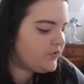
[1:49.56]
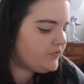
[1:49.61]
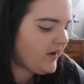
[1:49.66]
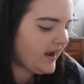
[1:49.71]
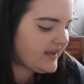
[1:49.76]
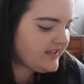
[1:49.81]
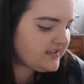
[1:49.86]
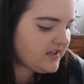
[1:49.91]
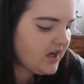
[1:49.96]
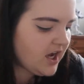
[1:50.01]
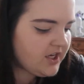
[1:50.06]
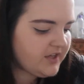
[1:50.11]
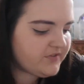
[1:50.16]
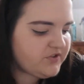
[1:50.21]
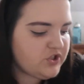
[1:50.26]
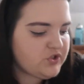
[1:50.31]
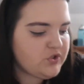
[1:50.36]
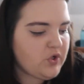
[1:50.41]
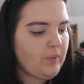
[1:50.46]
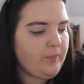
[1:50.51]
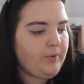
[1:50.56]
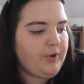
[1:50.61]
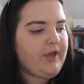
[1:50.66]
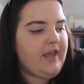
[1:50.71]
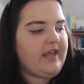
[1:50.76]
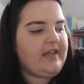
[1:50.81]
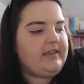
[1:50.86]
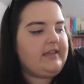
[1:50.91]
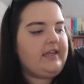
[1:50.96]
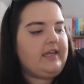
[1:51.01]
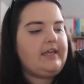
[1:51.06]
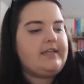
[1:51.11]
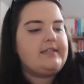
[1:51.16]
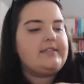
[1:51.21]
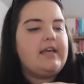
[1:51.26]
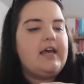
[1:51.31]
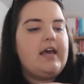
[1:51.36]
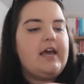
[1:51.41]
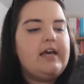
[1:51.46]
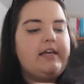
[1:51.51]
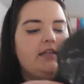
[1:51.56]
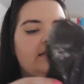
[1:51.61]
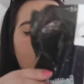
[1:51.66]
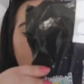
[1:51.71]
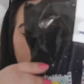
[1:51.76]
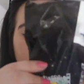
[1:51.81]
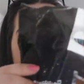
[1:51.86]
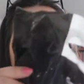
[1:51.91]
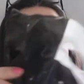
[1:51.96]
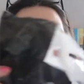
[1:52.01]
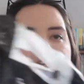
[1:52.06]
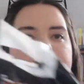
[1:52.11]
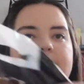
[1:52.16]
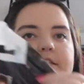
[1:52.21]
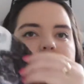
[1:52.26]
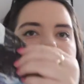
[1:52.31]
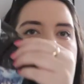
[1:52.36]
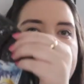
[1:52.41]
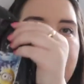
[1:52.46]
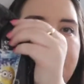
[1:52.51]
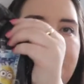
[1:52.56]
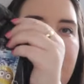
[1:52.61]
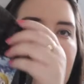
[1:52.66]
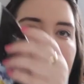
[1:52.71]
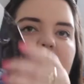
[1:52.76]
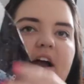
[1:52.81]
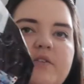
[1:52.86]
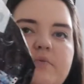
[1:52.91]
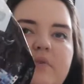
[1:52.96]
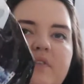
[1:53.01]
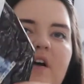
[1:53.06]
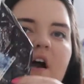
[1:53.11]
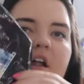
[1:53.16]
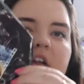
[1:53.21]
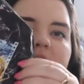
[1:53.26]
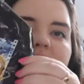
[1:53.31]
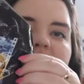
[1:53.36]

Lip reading: the rest kind of just got put in these standard bags with kind of